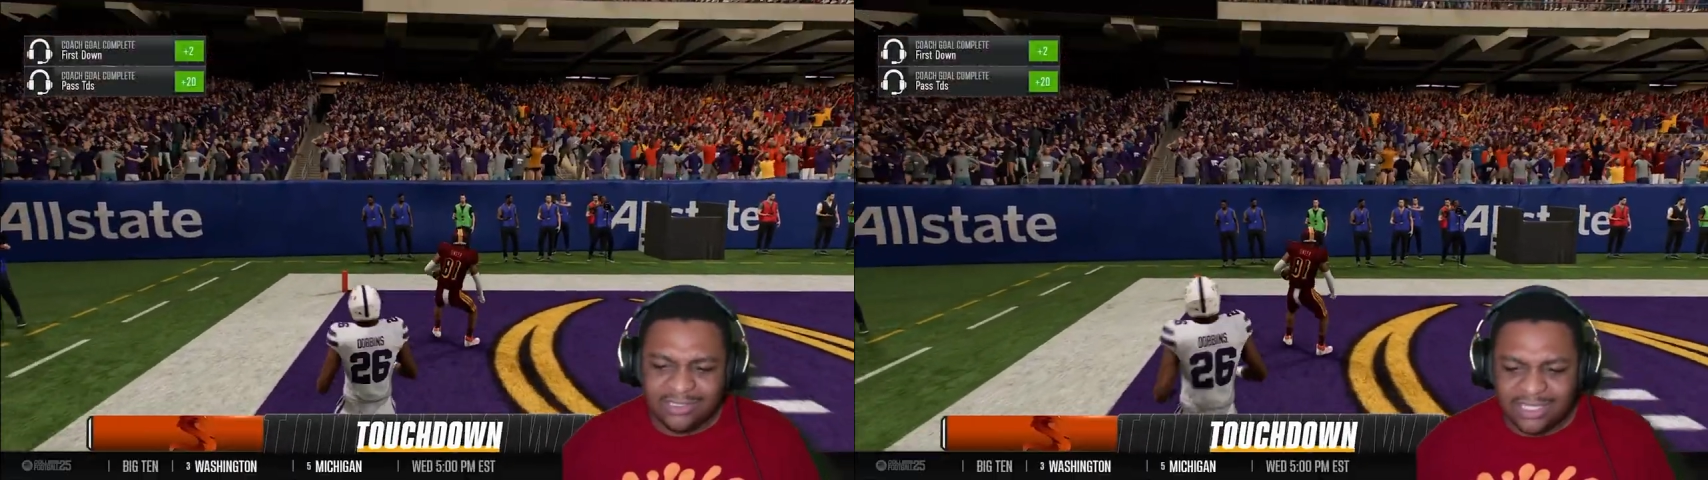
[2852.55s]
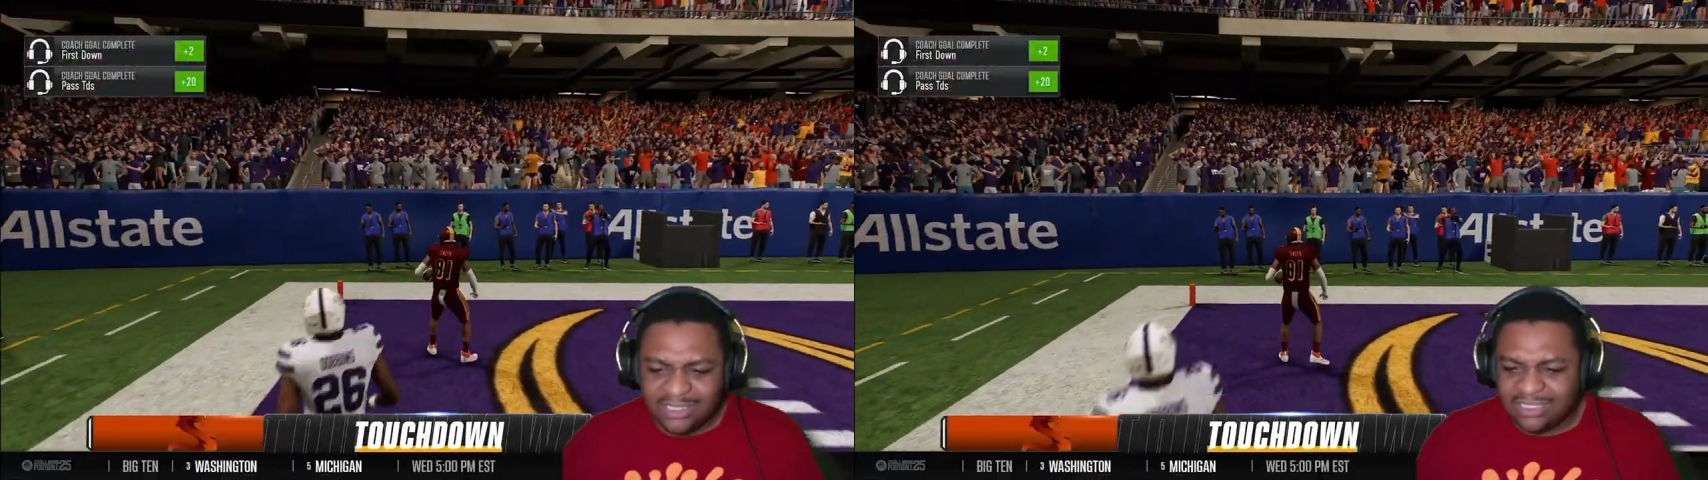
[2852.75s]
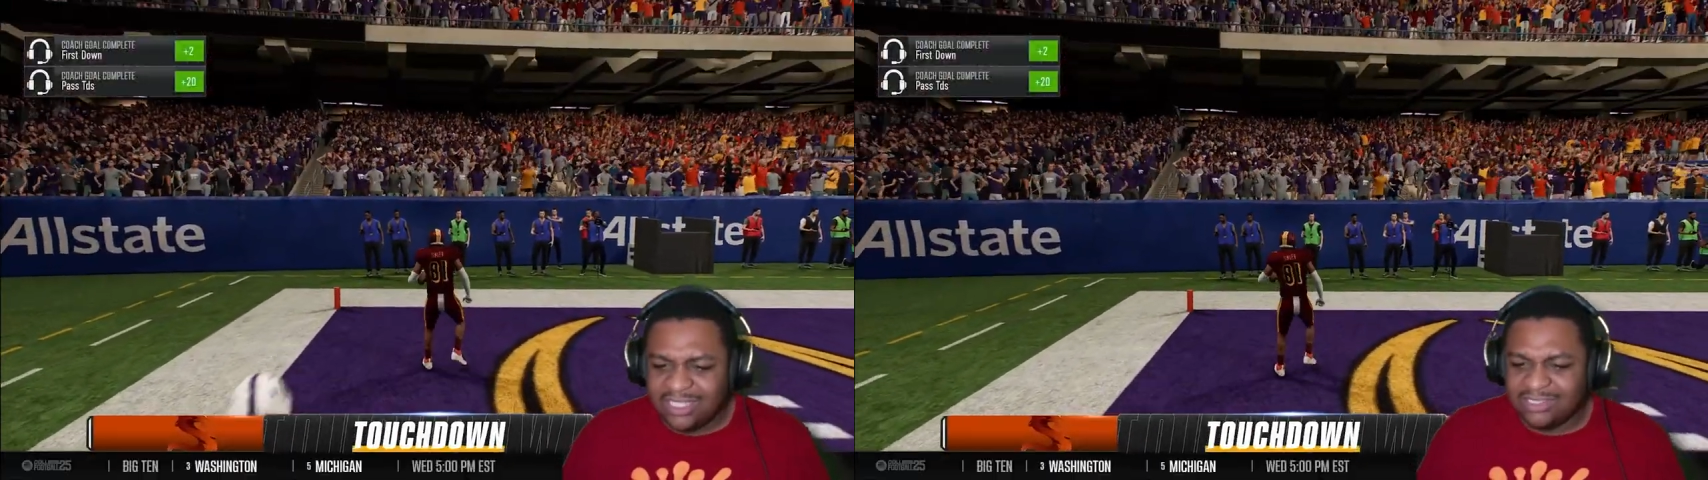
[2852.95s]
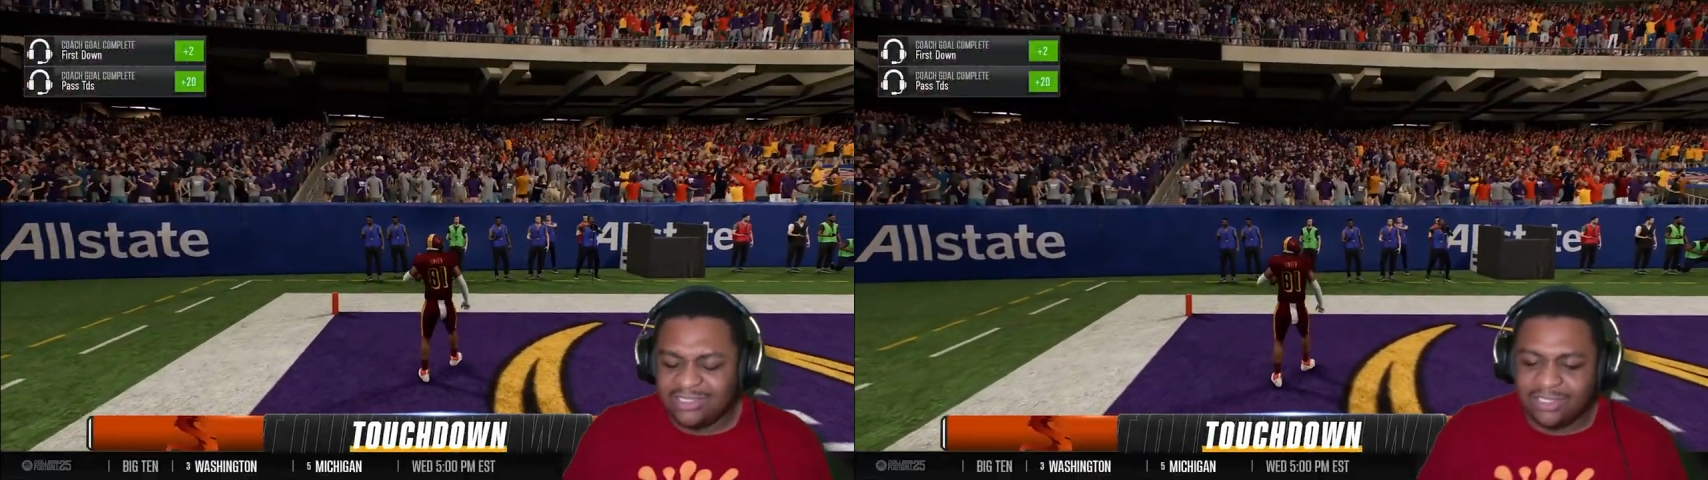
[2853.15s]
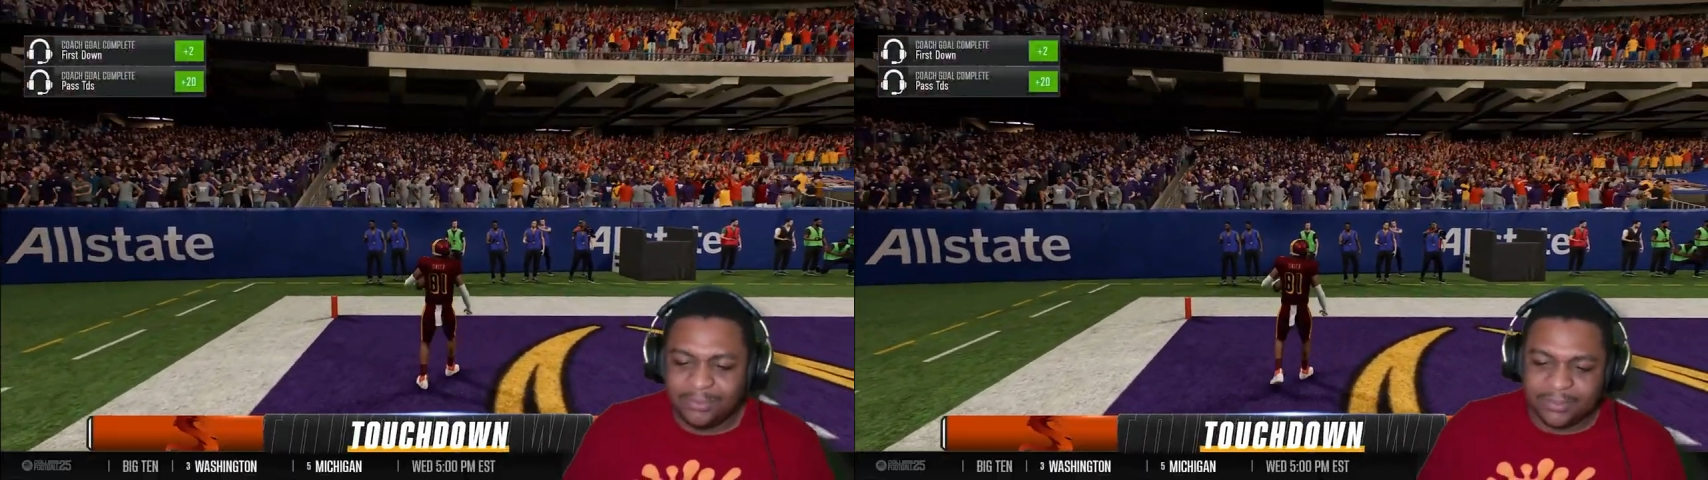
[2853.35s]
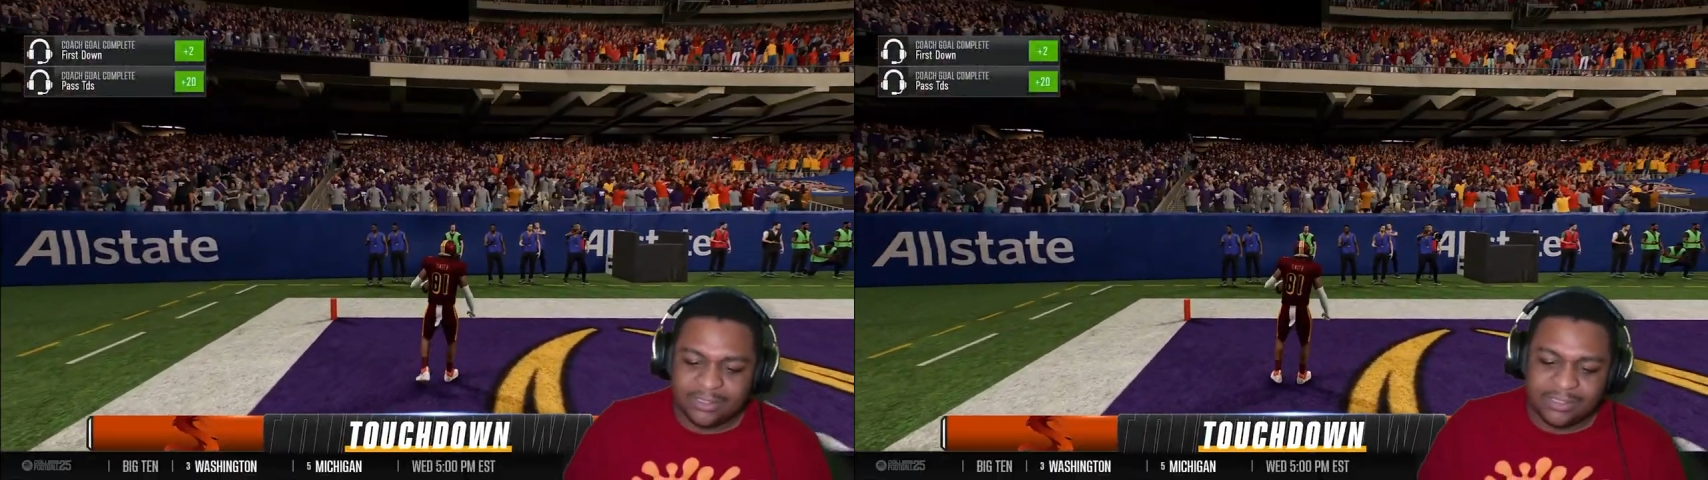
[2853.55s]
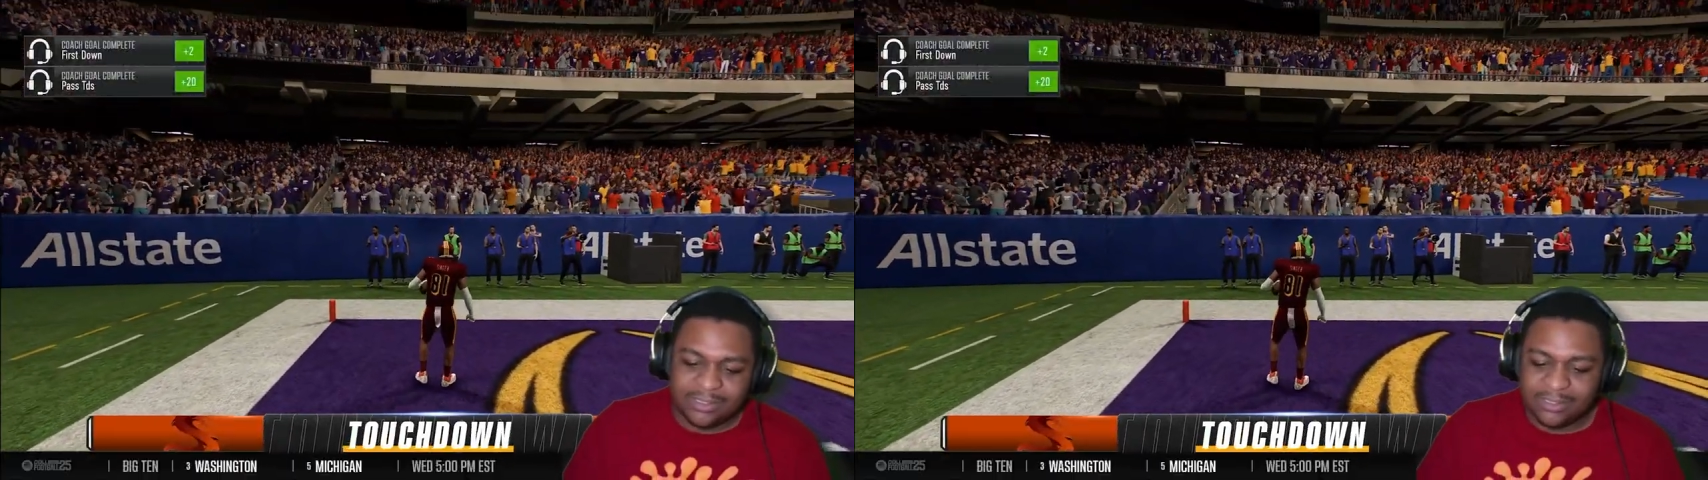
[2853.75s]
Touchdown, Serpents.